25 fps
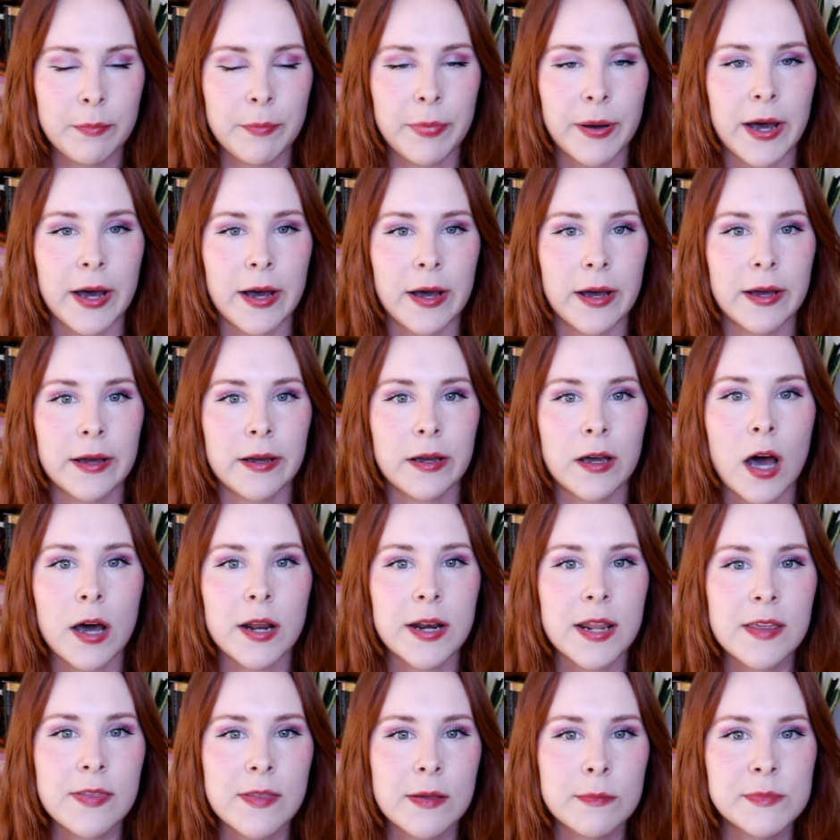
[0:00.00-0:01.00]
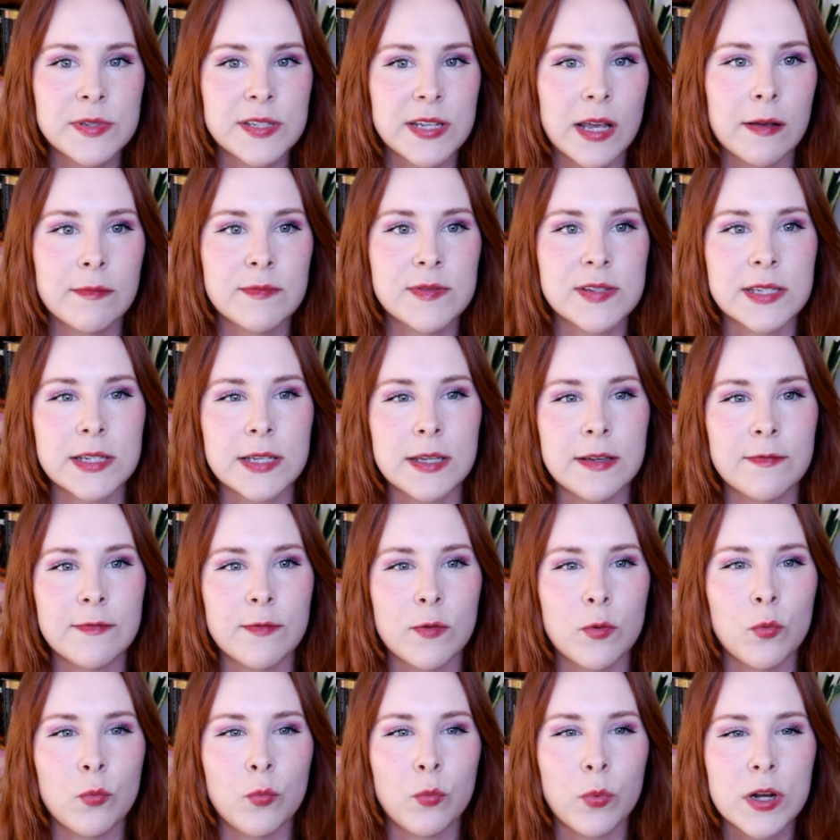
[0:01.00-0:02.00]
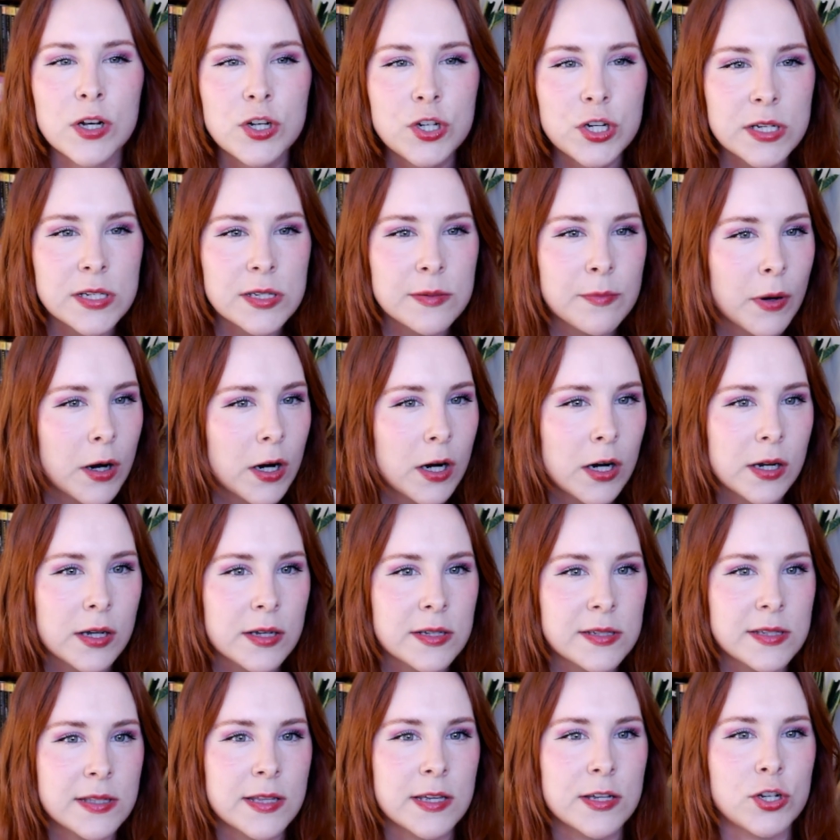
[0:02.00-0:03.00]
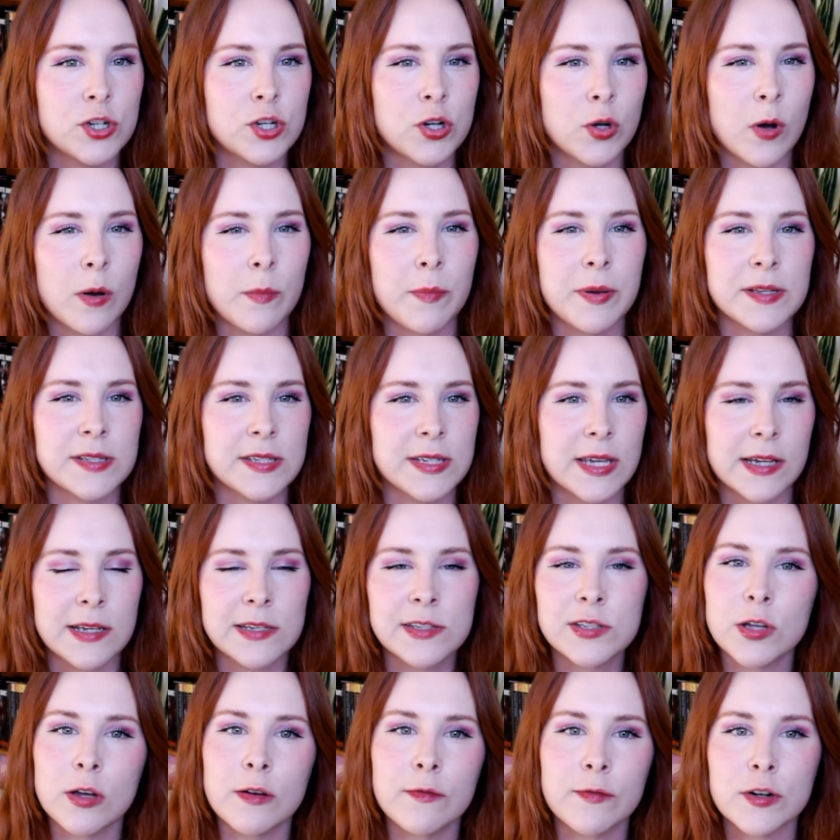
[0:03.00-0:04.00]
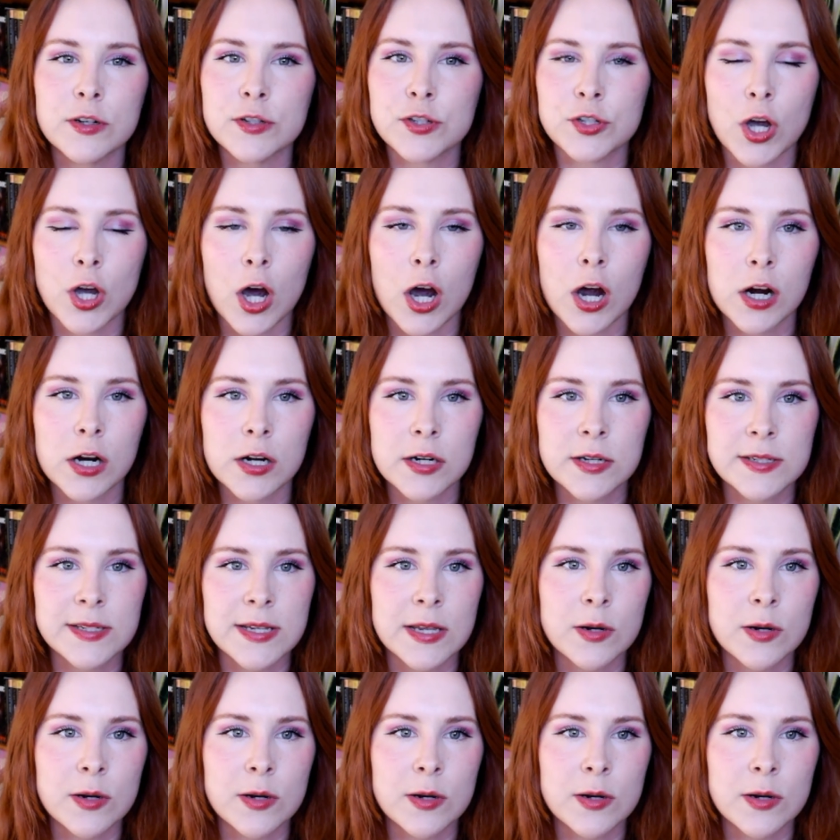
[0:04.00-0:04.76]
but cutting themselves leave witches' marks that show up as like silver scars,